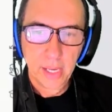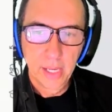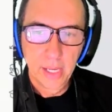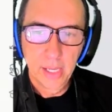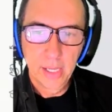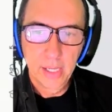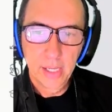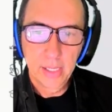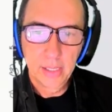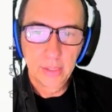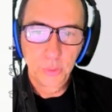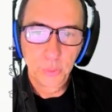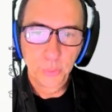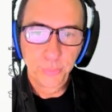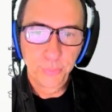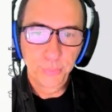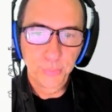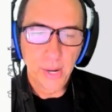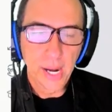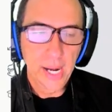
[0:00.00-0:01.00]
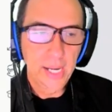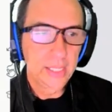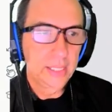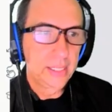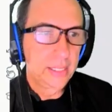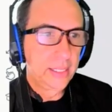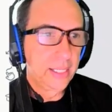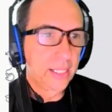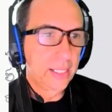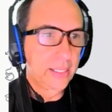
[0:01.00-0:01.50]
And to find
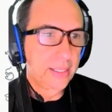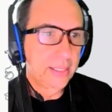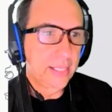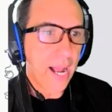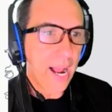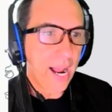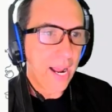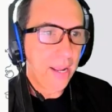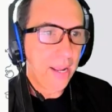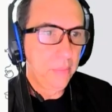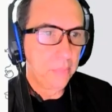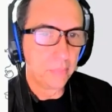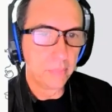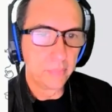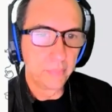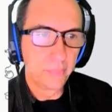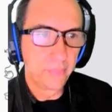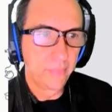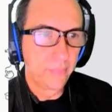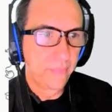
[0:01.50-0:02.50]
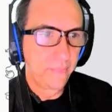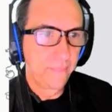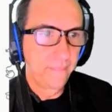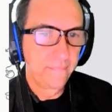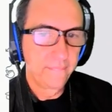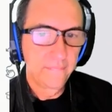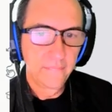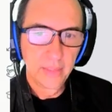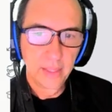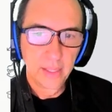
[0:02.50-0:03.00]
the time
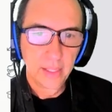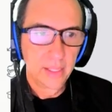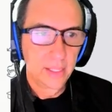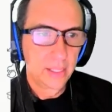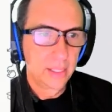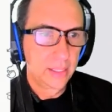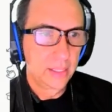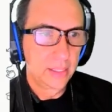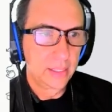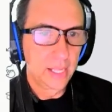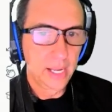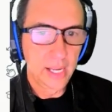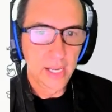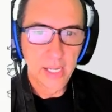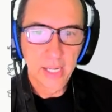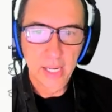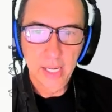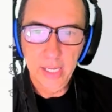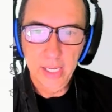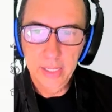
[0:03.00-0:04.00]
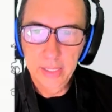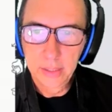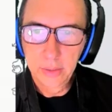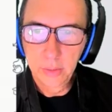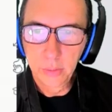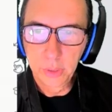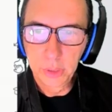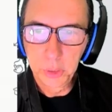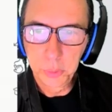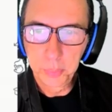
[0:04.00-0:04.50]
they need to
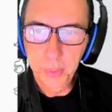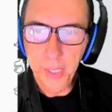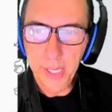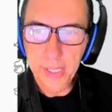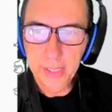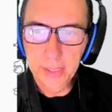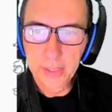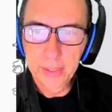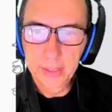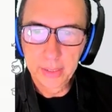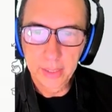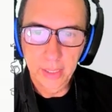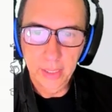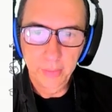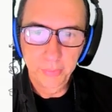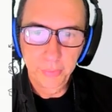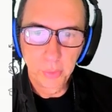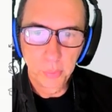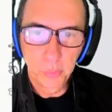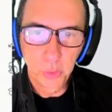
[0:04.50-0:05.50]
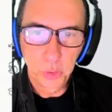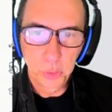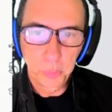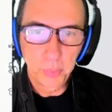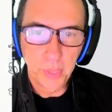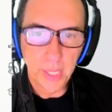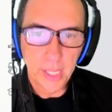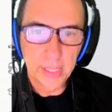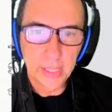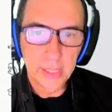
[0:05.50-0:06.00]
spend, if you
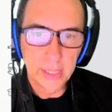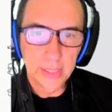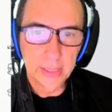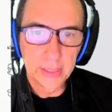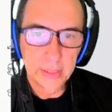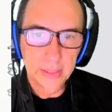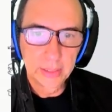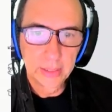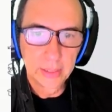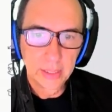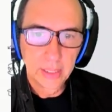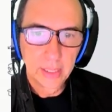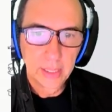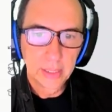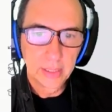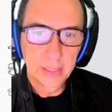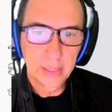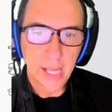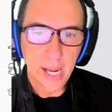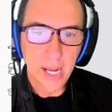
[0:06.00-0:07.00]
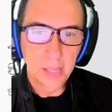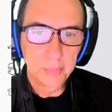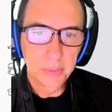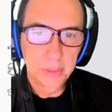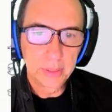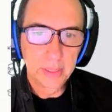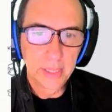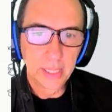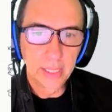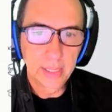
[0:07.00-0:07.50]
multiply this times
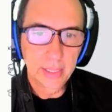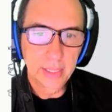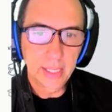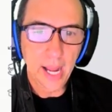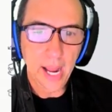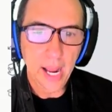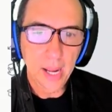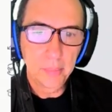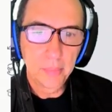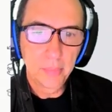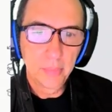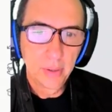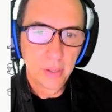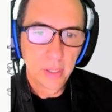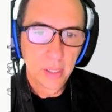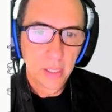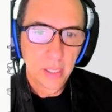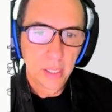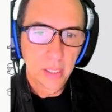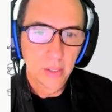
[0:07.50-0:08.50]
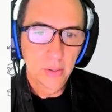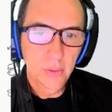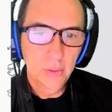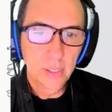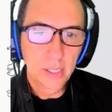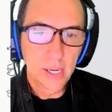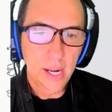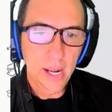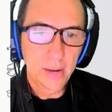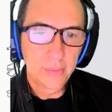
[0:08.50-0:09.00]
the time, you're gonna
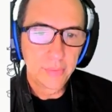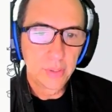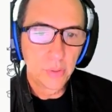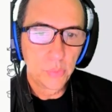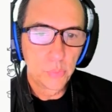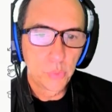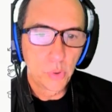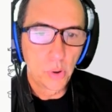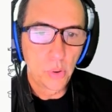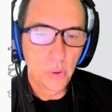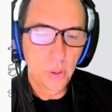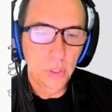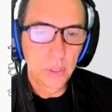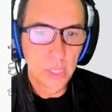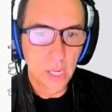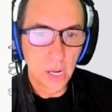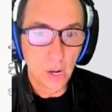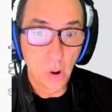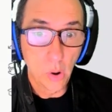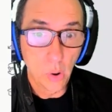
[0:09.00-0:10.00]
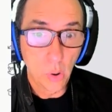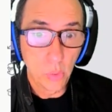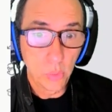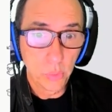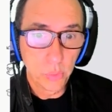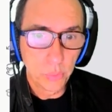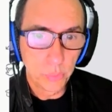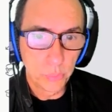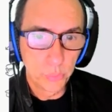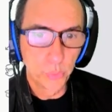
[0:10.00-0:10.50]
have the whole
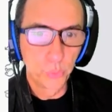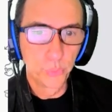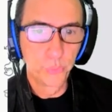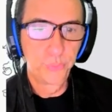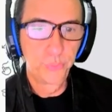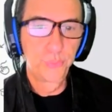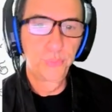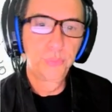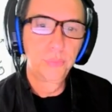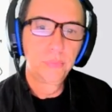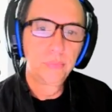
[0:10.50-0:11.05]
roof.